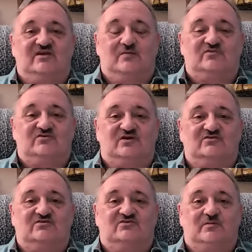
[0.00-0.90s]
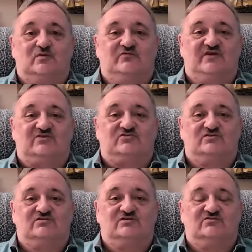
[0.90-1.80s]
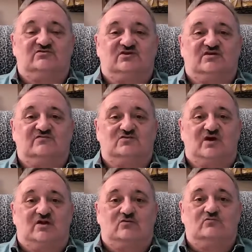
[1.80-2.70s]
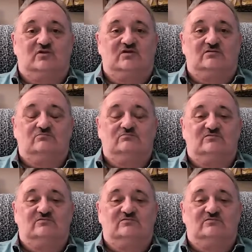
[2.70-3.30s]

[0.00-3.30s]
I'm a disabled veteran and stuff, so I don't really